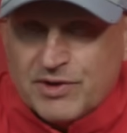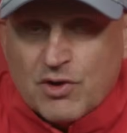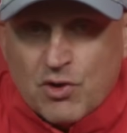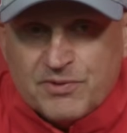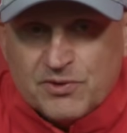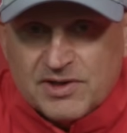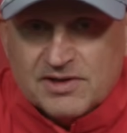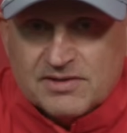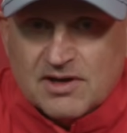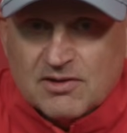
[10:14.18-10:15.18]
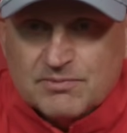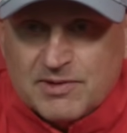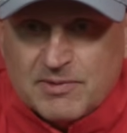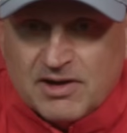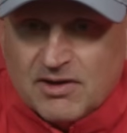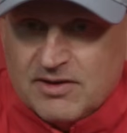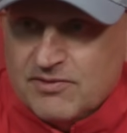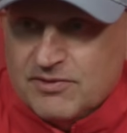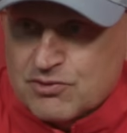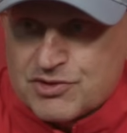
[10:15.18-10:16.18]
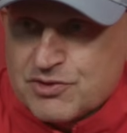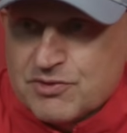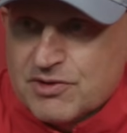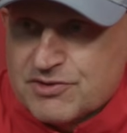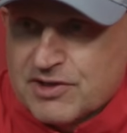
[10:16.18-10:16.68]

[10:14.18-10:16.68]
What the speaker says: Well, you hope you don't need to tell them. I mean, even those shooters,